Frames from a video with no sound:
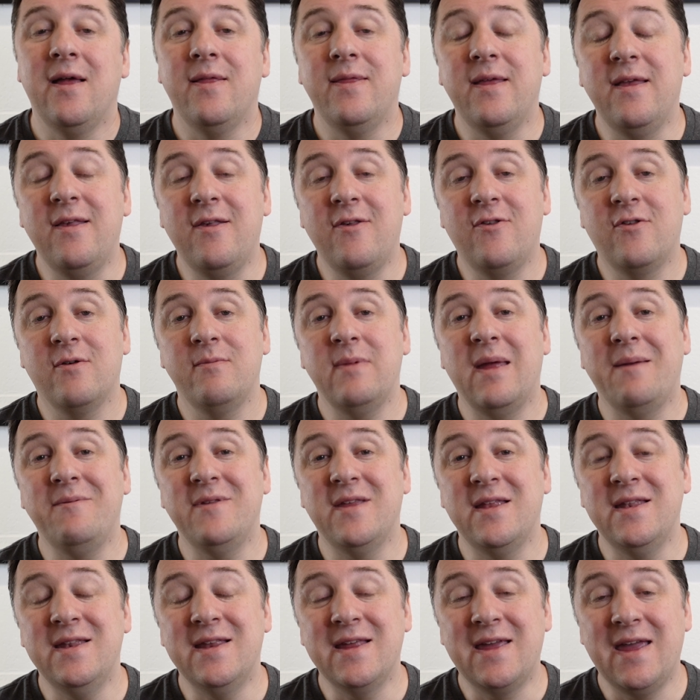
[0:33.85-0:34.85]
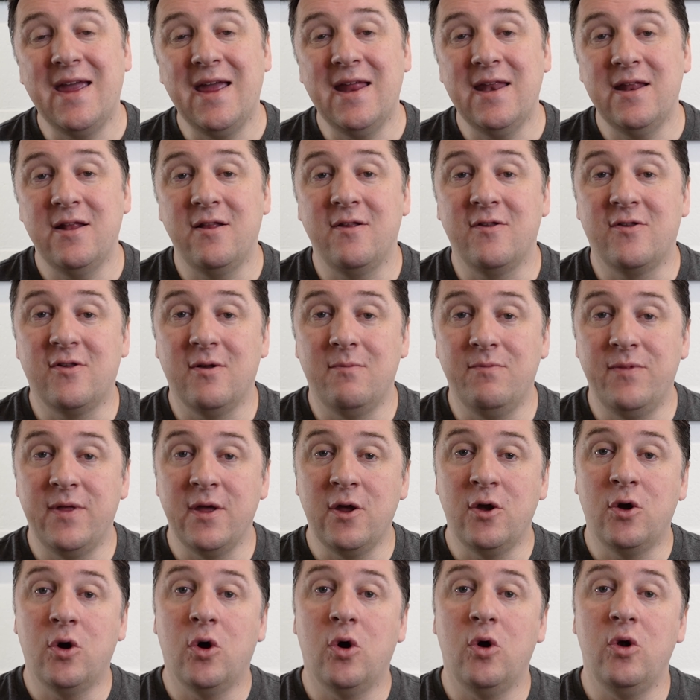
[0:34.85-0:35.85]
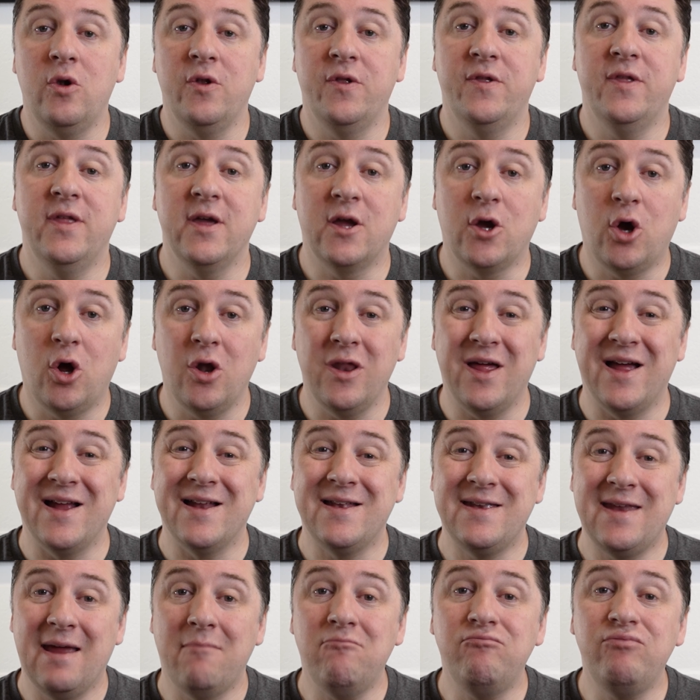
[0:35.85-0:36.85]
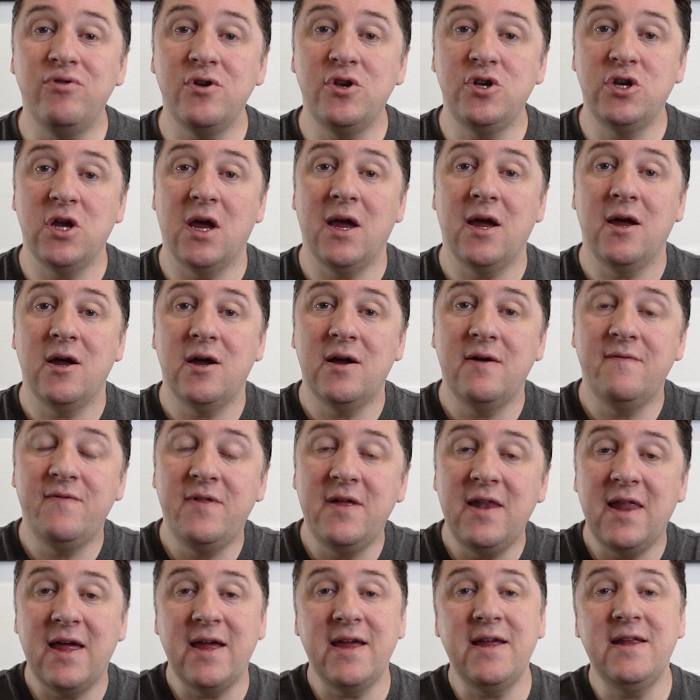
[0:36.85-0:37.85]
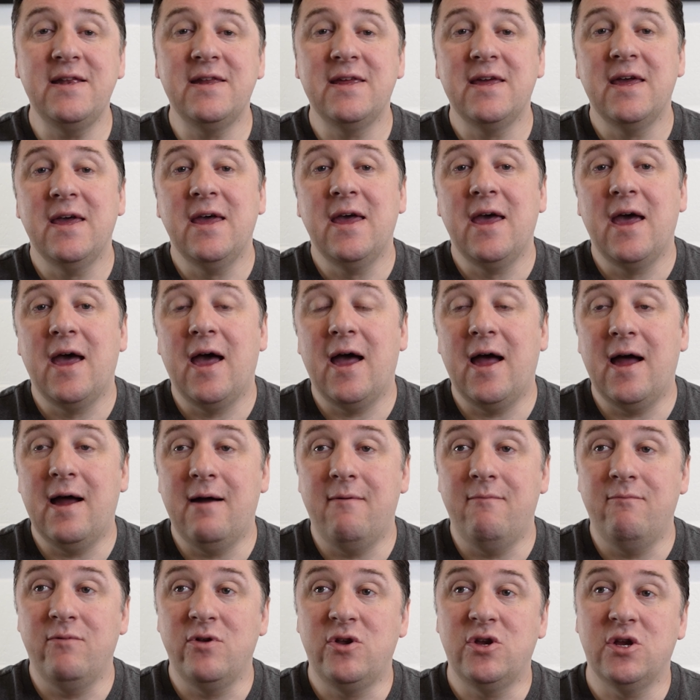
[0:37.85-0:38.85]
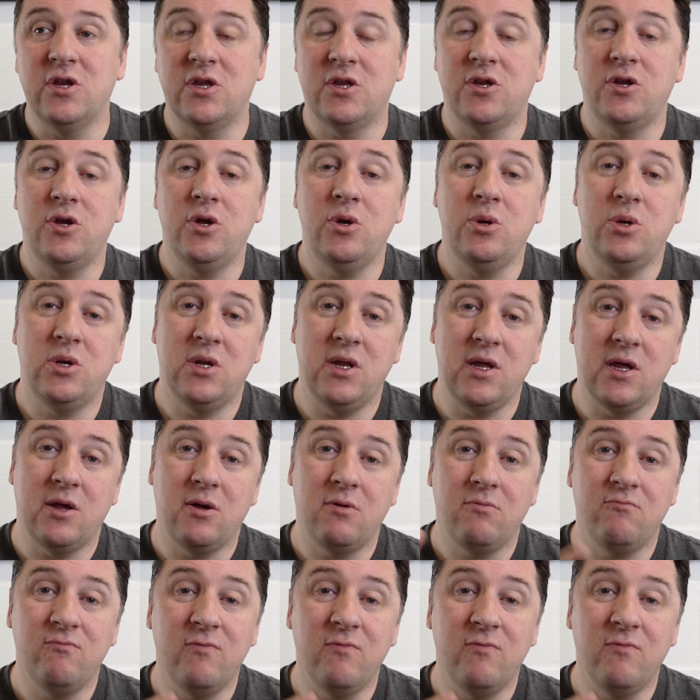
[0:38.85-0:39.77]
This is sometimes indicated in something called the colour temperature of the light, which is usually